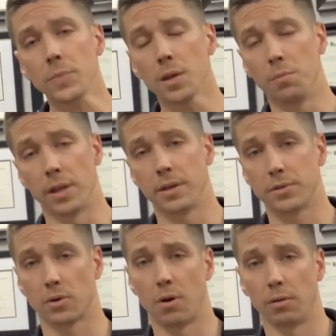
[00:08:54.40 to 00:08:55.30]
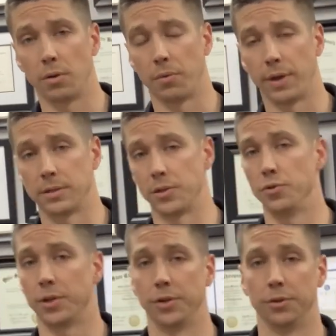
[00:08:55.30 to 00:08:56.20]
But these are all little things that
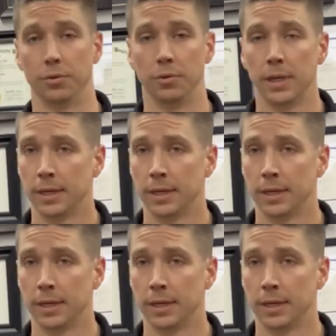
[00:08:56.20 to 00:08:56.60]
you can do